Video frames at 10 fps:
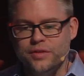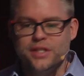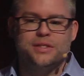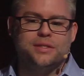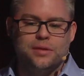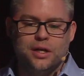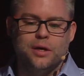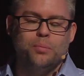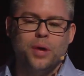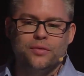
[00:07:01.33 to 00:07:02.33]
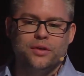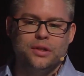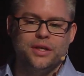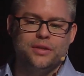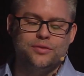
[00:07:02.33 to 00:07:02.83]
this
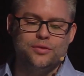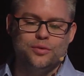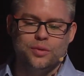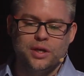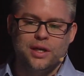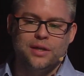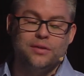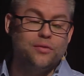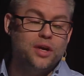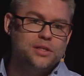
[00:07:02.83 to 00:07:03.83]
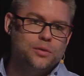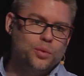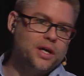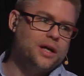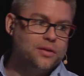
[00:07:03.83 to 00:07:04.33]
bundled into integration
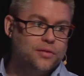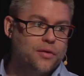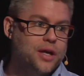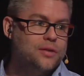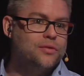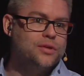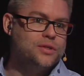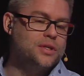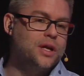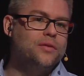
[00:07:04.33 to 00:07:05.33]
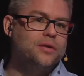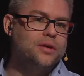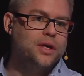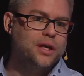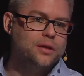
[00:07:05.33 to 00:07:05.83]
with Active Directories and other
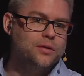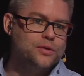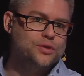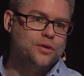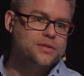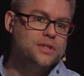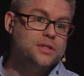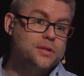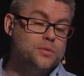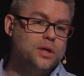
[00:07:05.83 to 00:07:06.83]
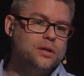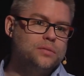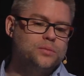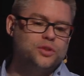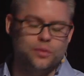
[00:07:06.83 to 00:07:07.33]
catalog services as well.
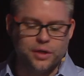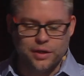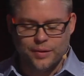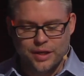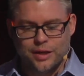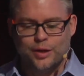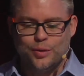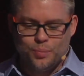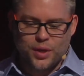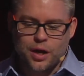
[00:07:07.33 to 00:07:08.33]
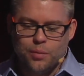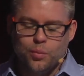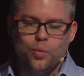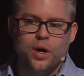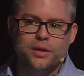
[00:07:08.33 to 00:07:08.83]
So it
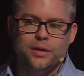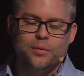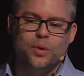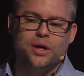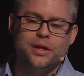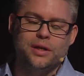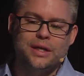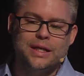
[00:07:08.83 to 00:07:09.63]
become one